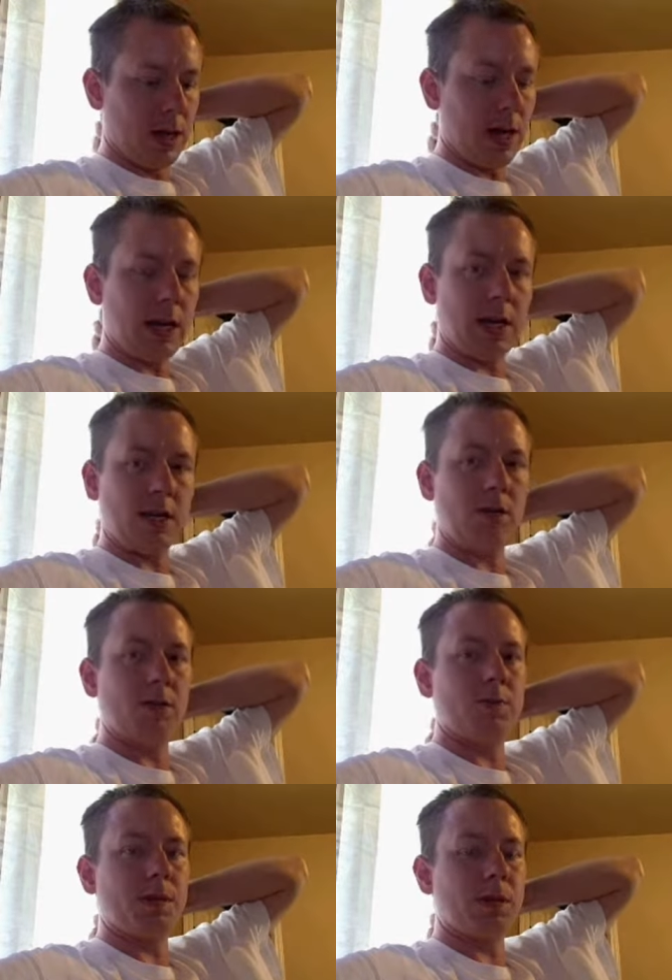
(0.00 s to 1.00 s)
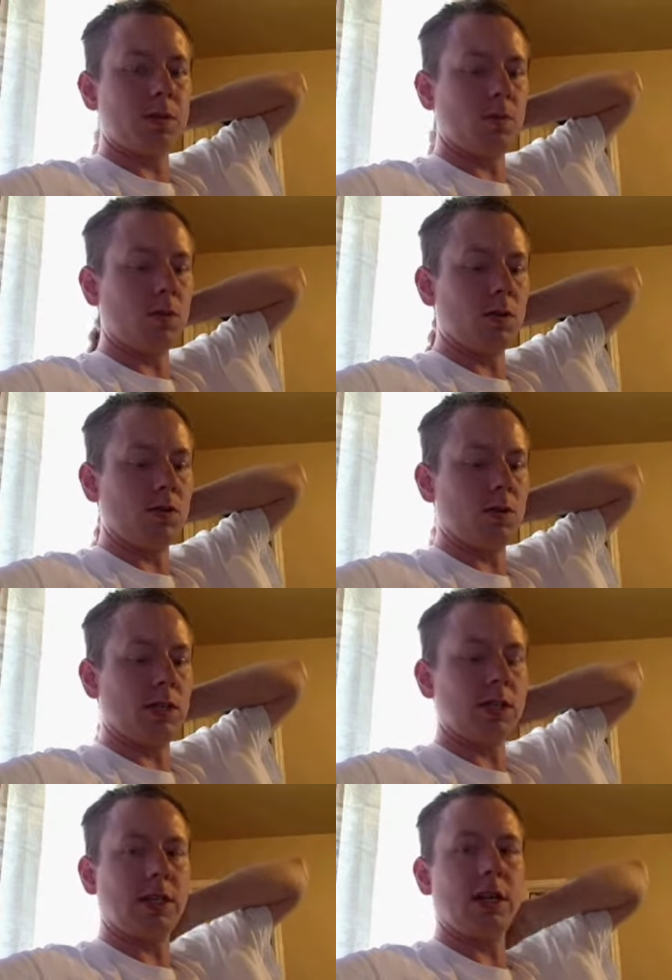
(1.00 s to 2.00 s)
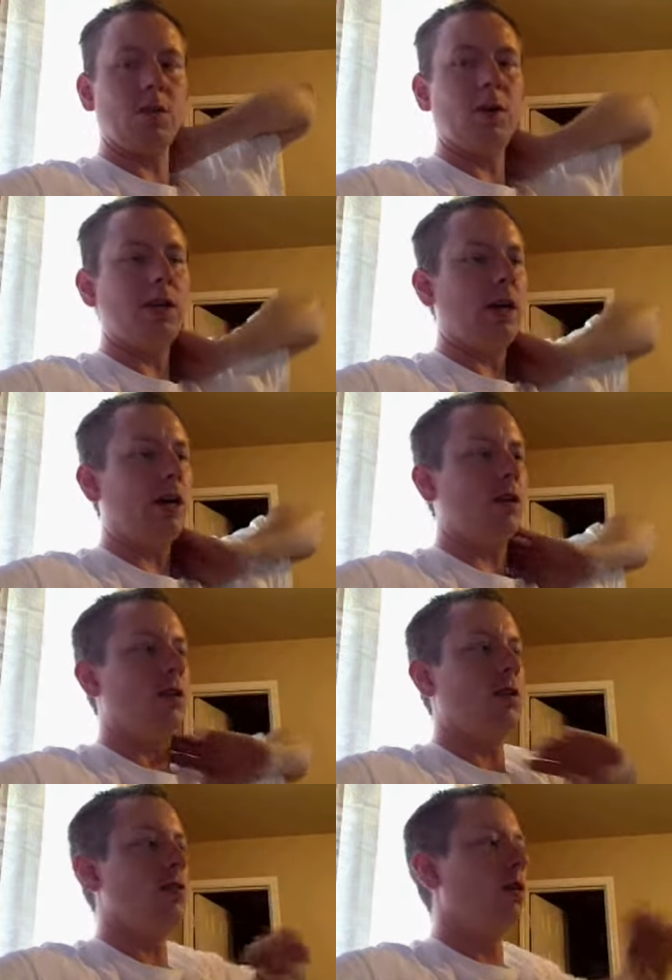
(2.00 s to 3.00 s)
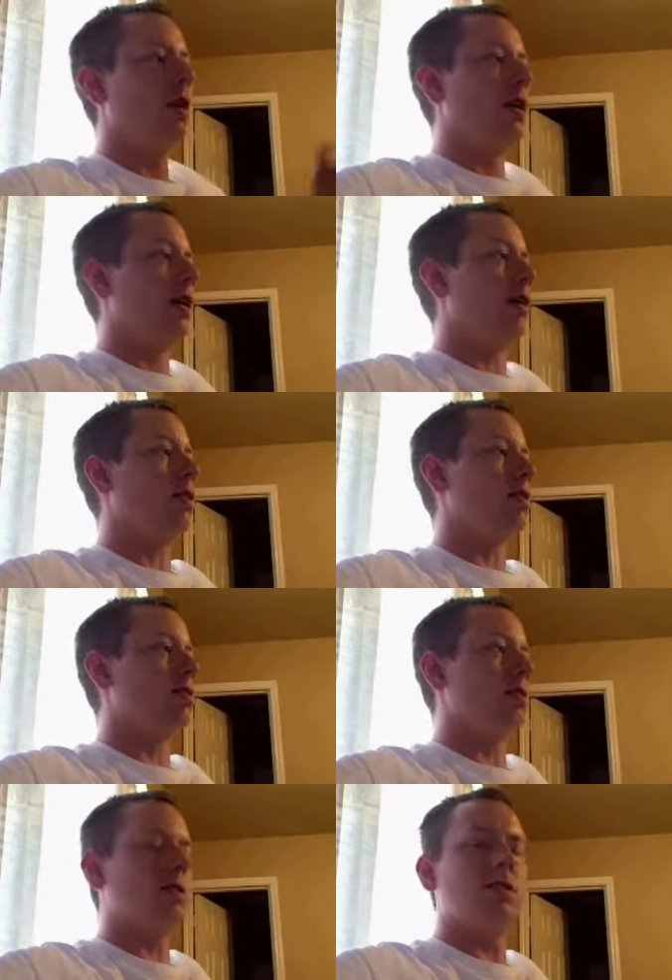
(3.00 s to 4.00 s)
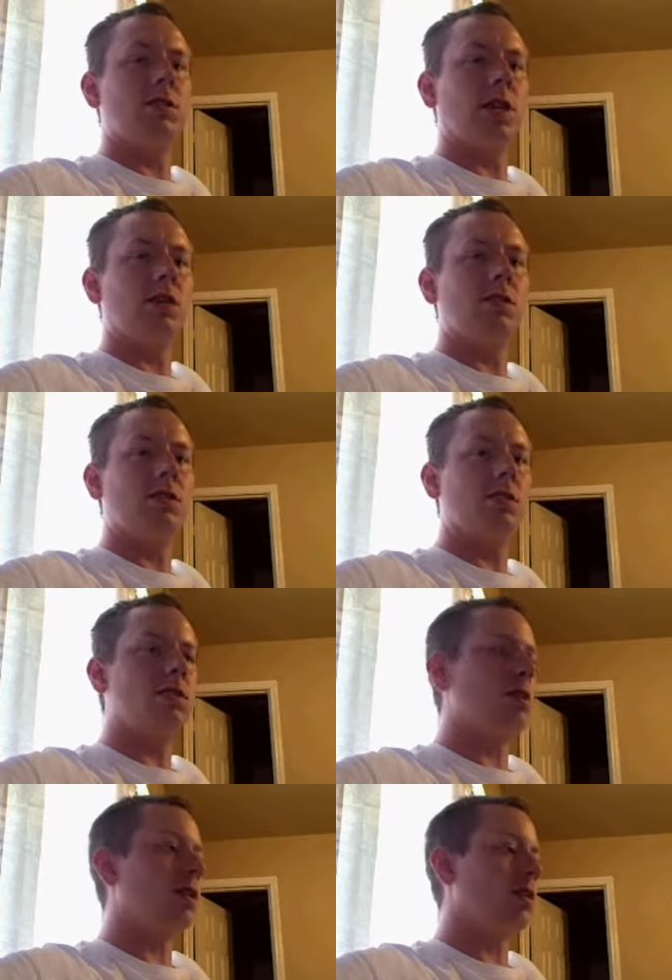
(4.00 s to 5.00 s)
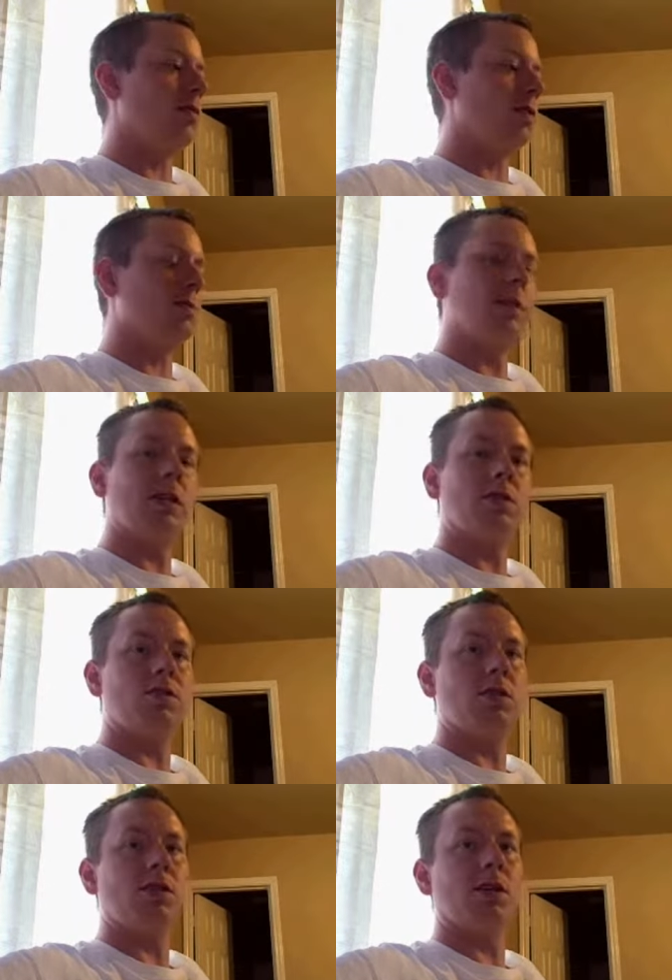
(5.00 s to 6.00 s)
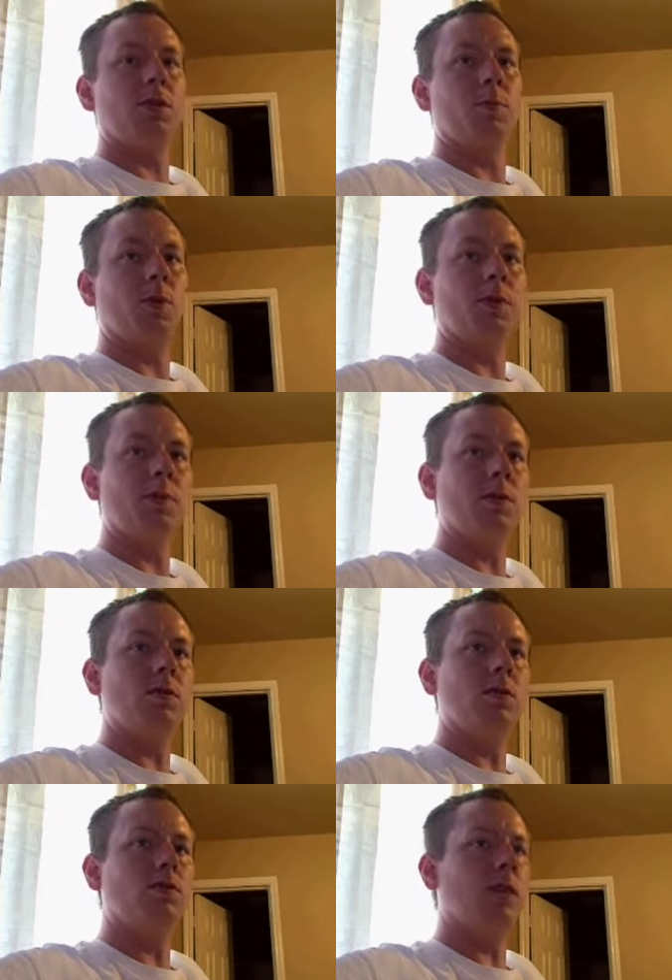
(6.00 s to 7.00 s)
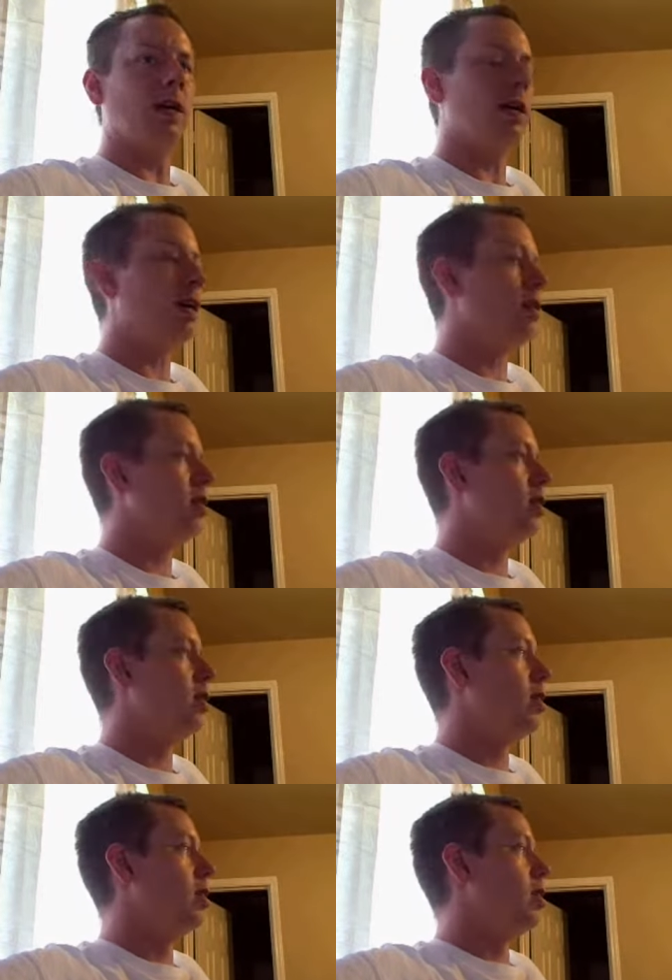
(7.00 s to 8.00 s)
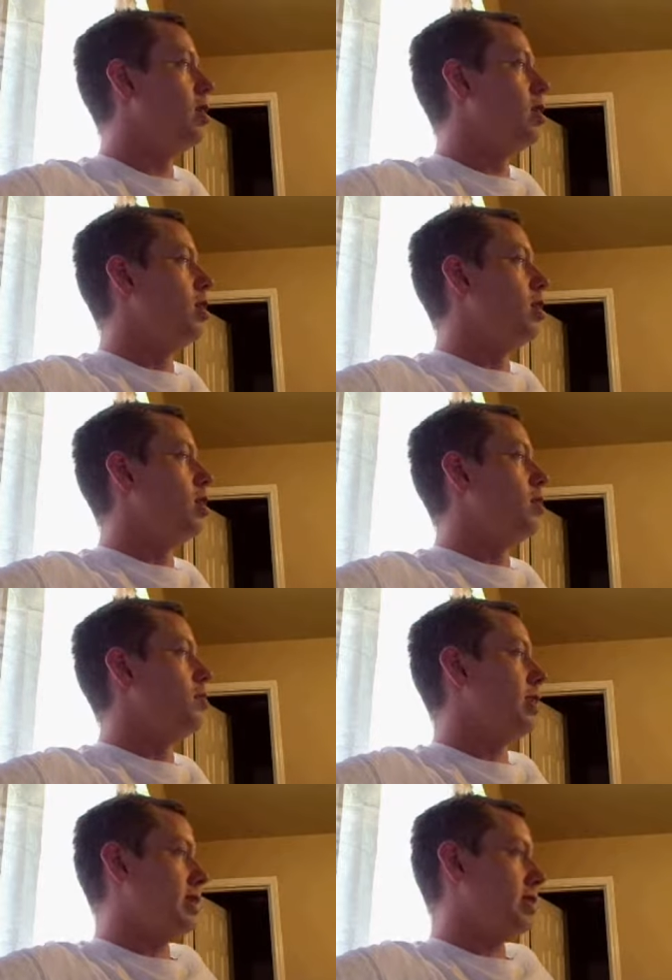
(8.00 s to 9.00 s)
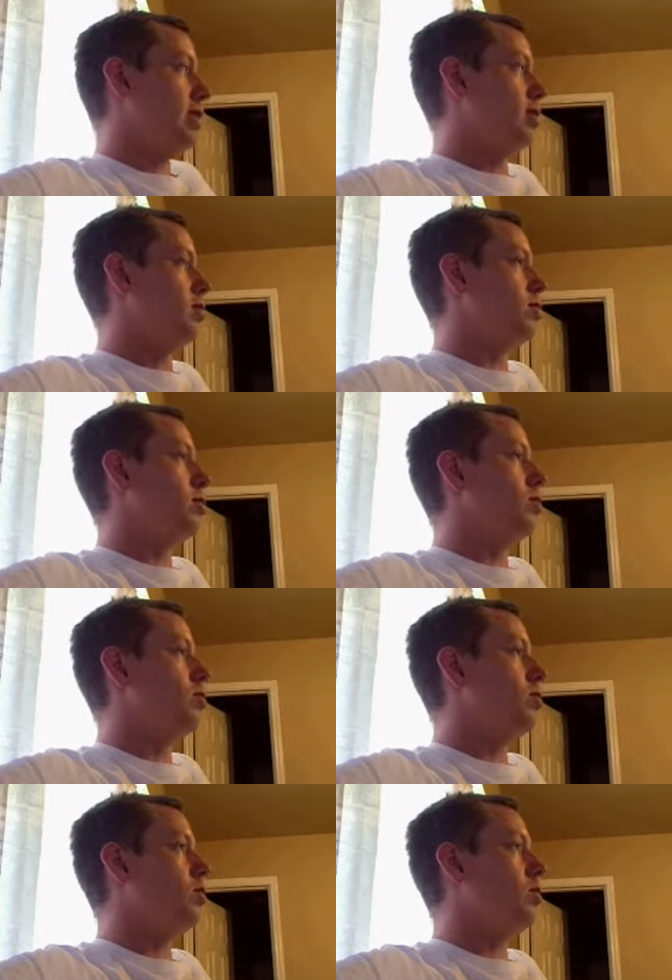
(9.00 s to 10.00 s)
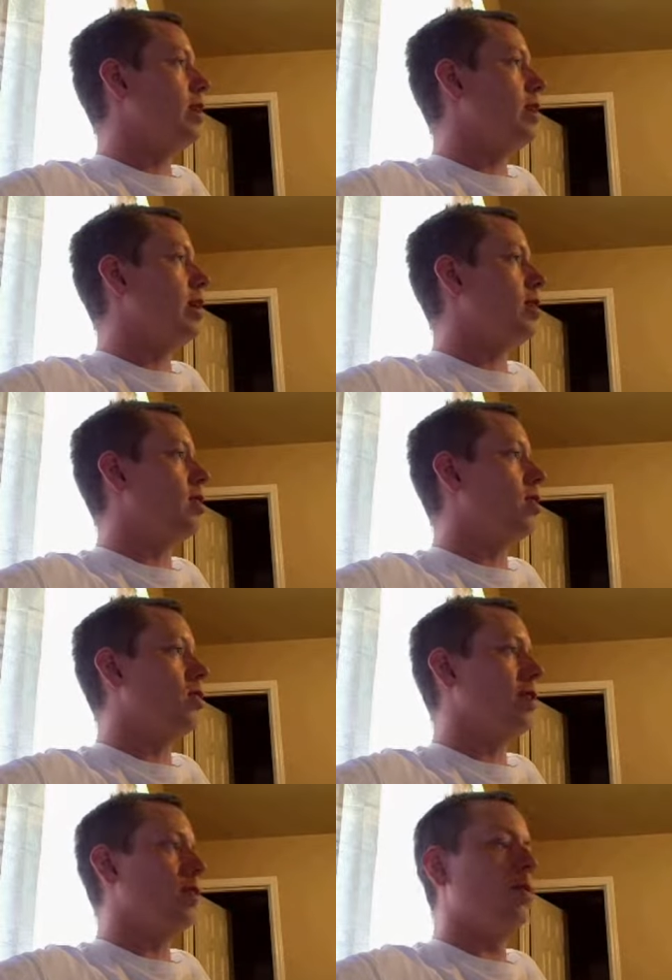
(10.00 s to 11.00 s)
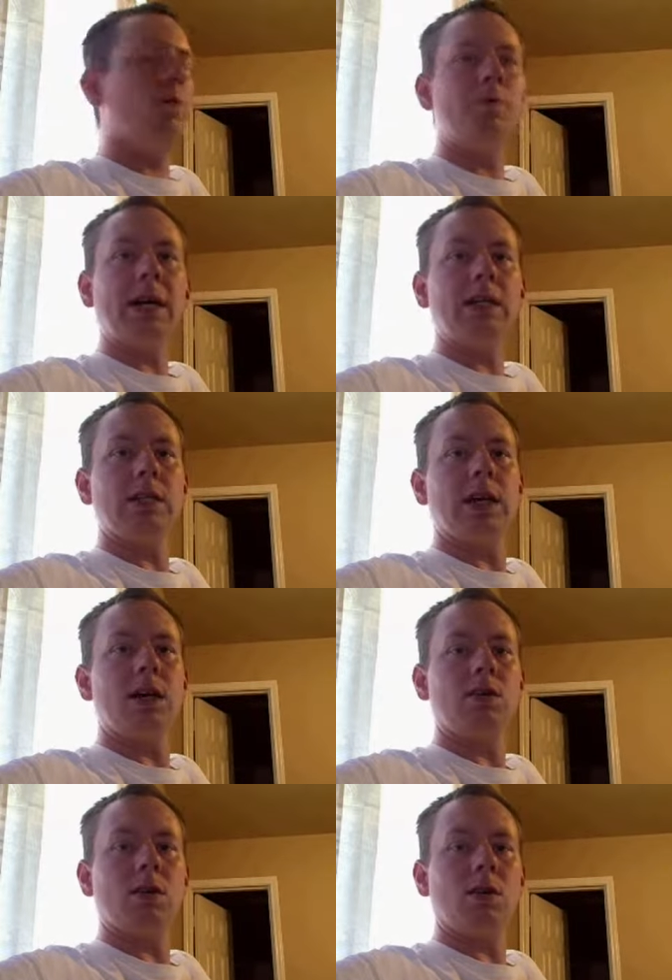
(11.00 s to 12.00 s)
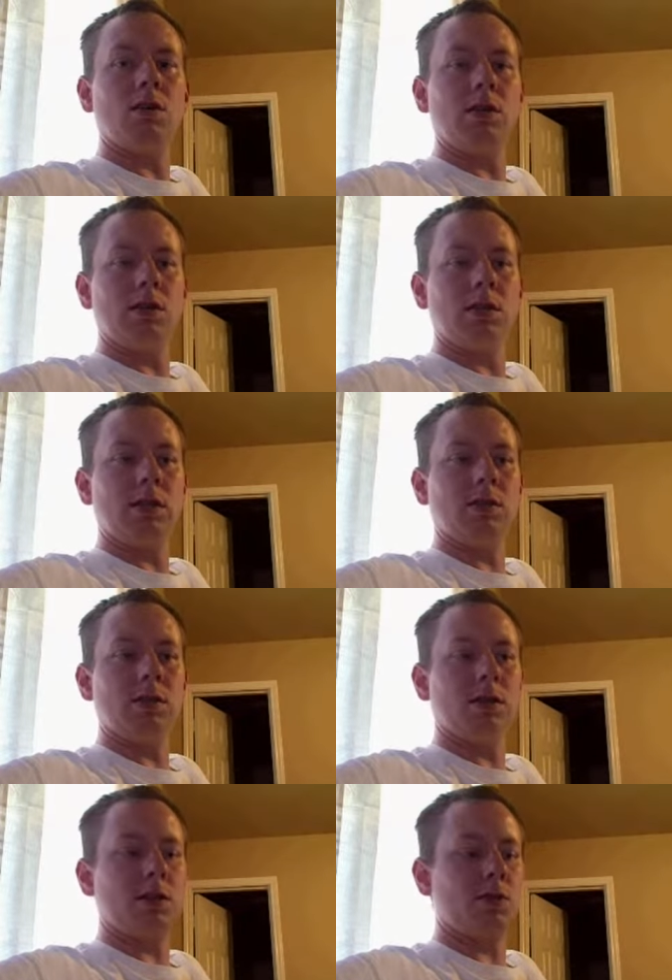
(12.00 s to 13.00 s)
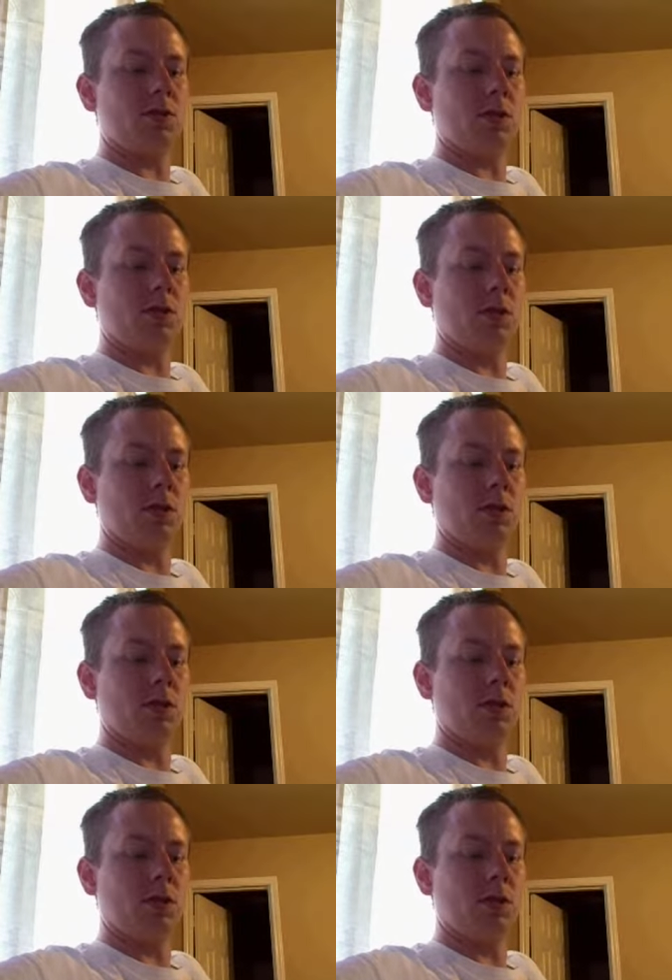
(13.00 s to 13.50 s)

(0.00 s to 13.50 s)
and, and I do this because of the war on drugs, I equate alcohol, alcohol is just as deadly, just as addictive as many of the drugs that are prohibited right now, but it's legal. So you look at alcohol. Now, when we made alcohol illegal in this country,